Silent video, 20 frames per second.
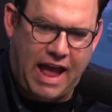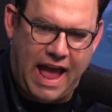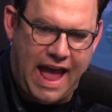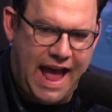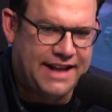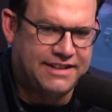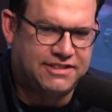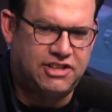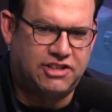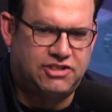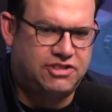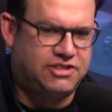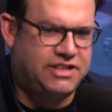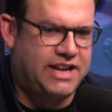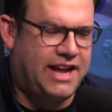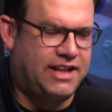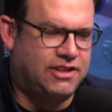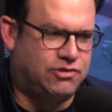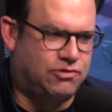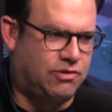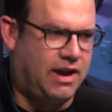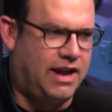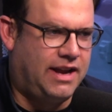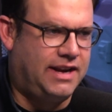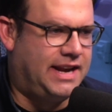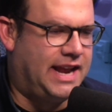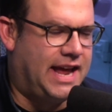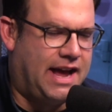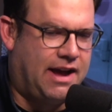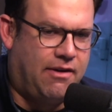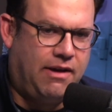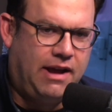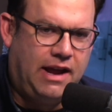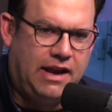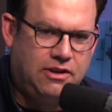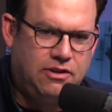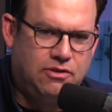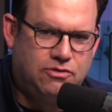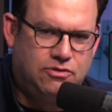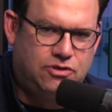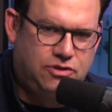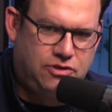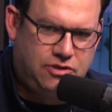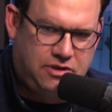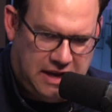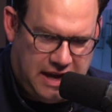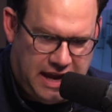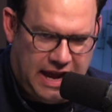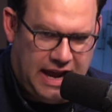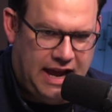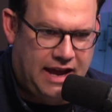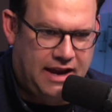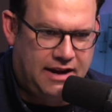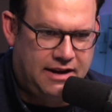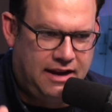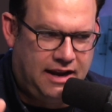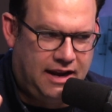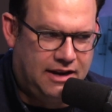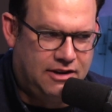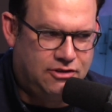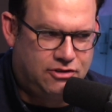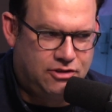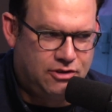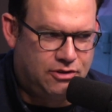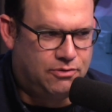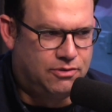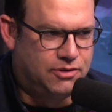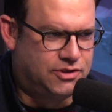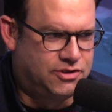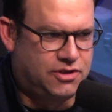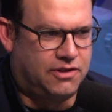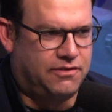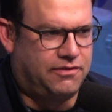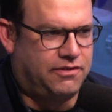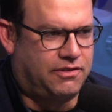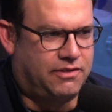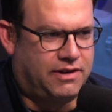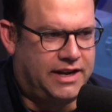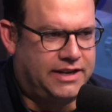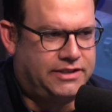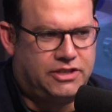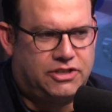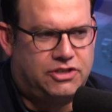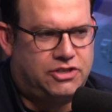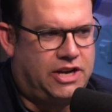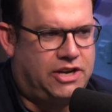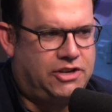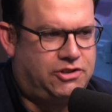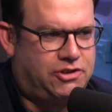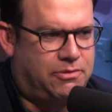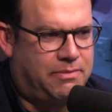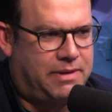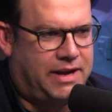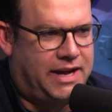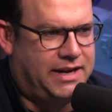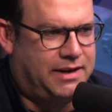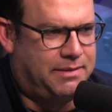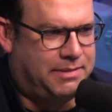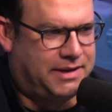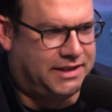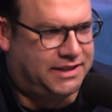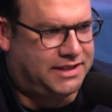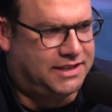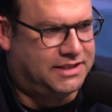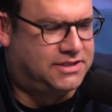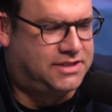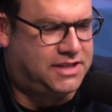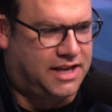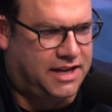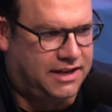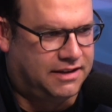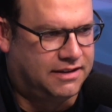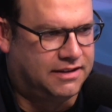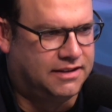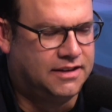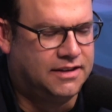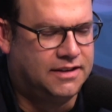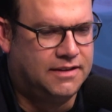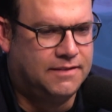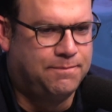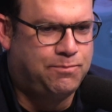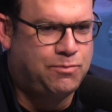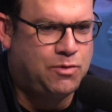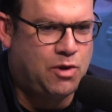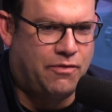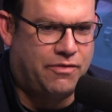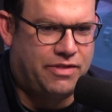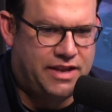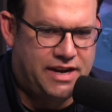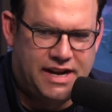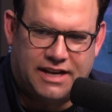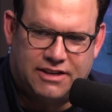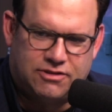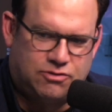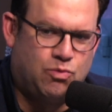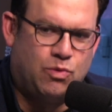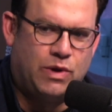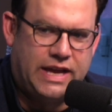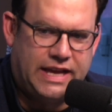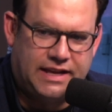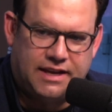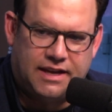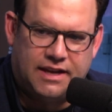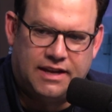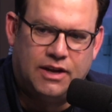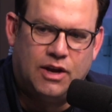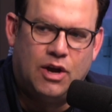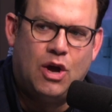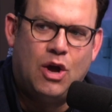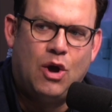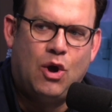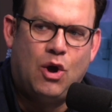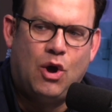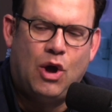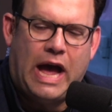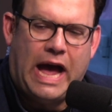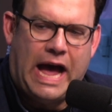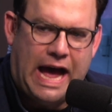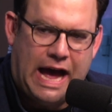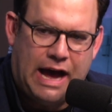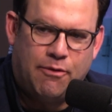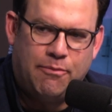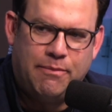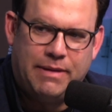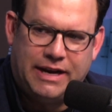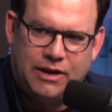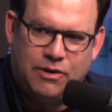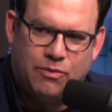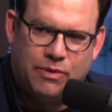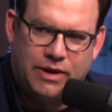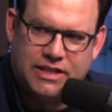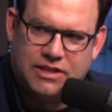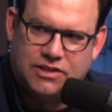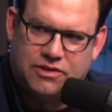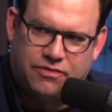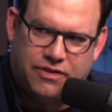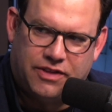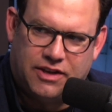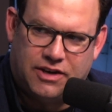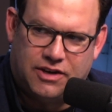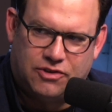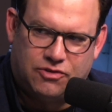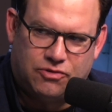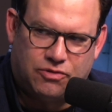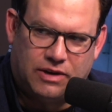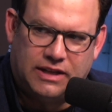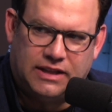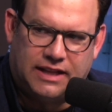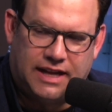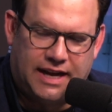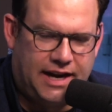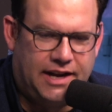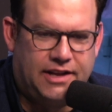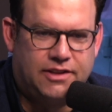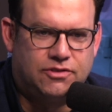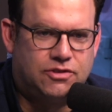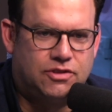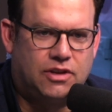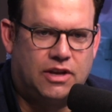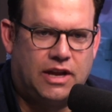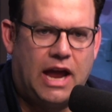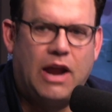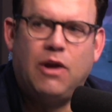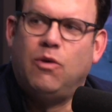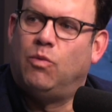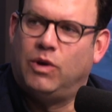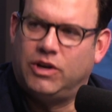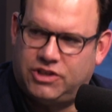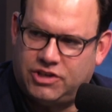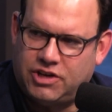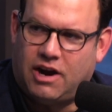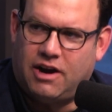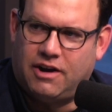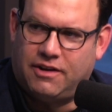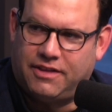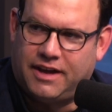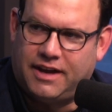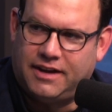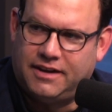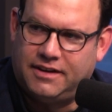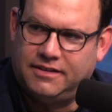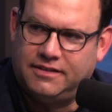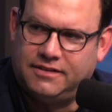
As it stands right now, and you can and do reserve the right to change your mind about this thing over the next week, how many wins for the Detroit Lions, and which are they?